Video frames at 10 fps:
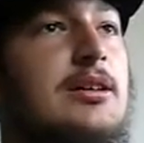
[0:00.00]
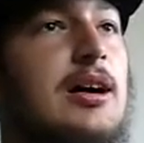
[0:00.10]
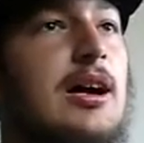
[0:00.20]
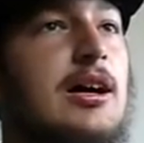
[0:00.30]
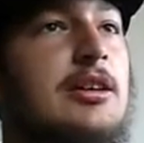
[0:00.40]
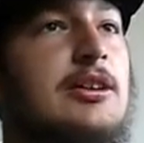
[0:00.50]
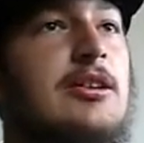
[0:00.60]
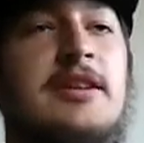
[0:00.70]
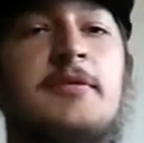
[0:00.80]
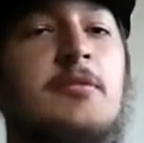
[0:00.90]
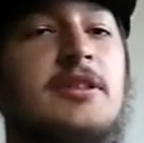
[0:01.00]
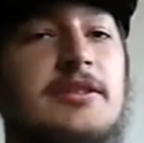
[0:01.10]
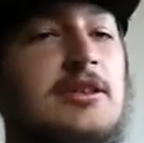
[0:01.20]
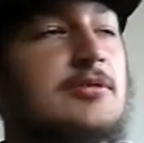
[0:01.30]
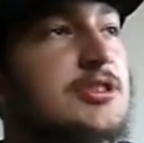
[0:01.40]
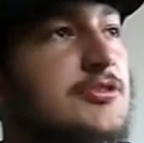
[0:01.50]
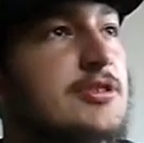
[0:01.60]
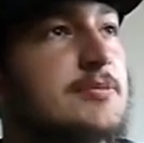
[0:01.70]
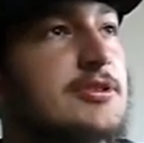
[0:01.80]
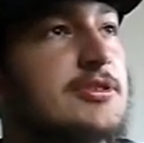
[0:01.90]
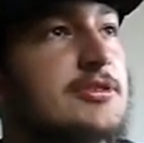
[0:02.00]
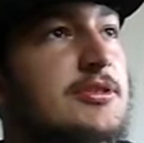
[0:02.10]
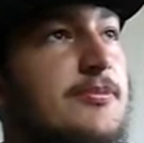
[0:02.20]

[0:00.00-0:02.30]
even when you deal with the scriptures,